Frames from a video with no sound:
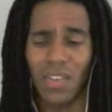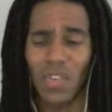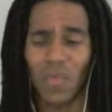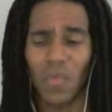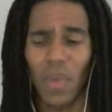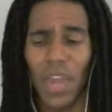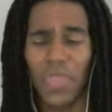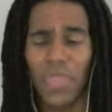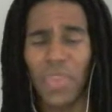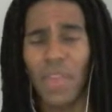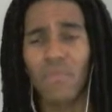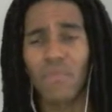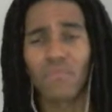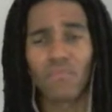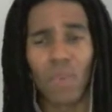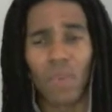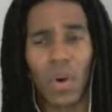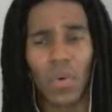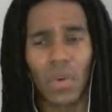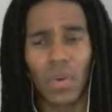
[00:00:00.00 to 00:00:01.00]
The way they
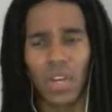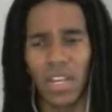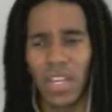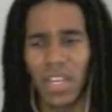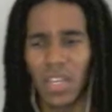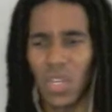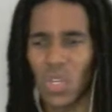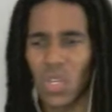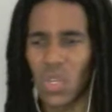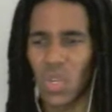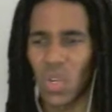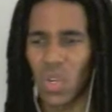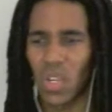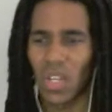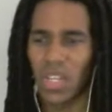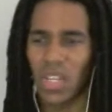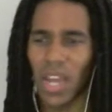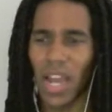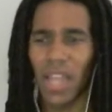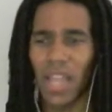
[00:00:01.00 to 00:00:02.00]
wrote his
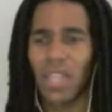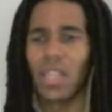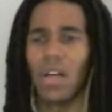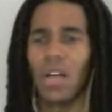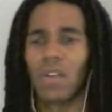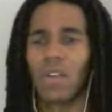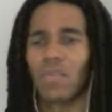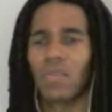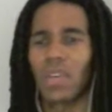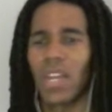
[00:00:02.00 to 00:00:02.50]
dialogue